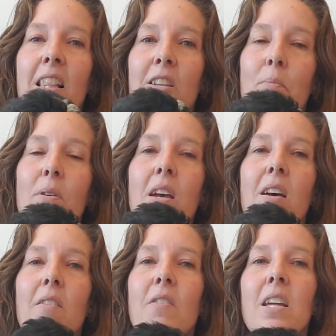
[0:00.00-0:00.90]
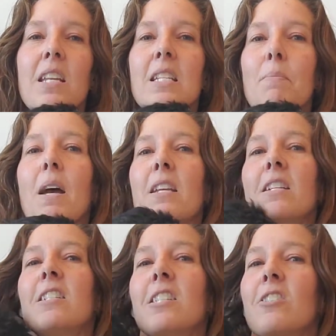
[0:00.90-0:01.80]
little bit of an
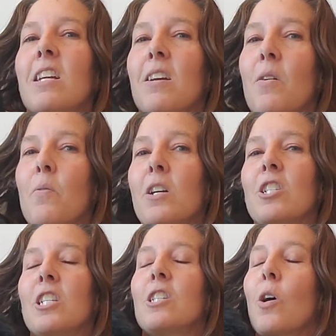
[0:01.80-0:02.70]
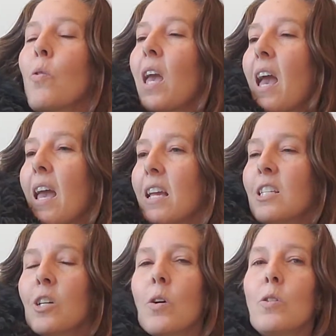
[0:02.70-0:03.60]
independent streak where she's okay
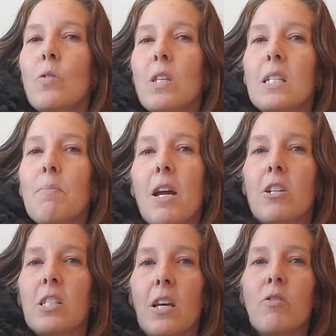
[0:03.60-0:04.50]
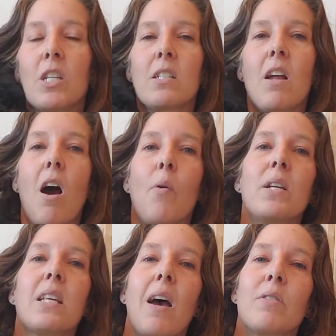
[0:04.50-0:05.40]
to go do things by herself. She doesn't
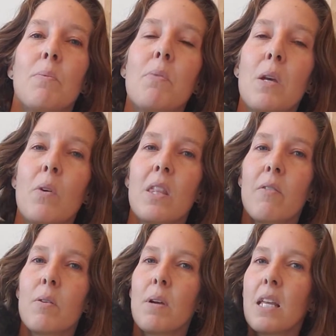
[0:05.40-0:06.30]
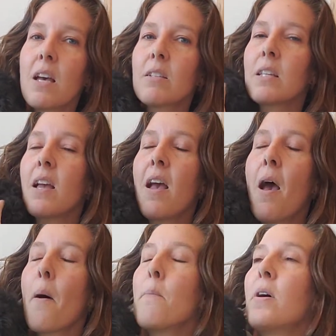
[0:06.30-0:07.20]
always have to be with everybody else,
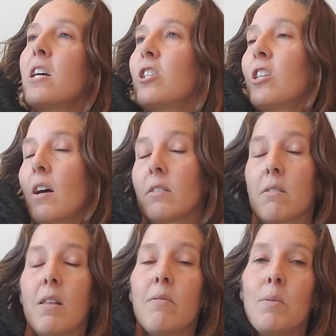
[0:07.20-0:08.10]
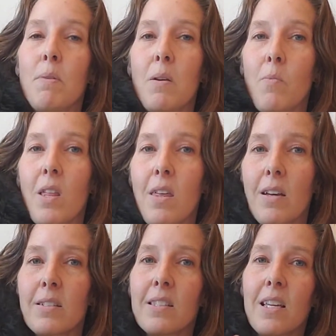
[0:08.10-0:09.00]
but she also loves being with
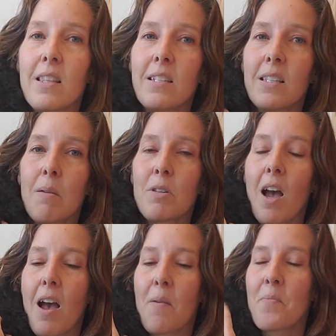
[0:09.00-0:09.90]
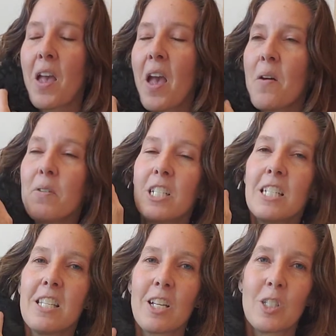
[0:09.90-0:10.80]
us at the same time. But
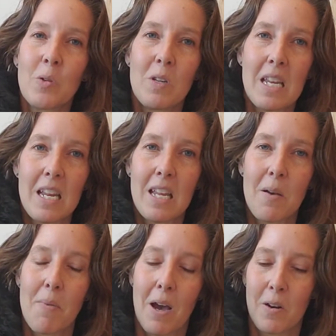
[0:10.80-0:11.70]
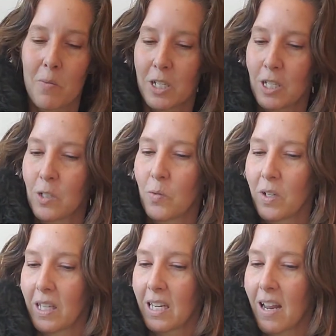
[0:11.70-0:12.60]
she's not so needy about it, which is
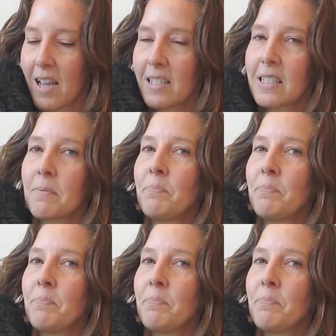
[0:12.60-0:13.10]
really nice.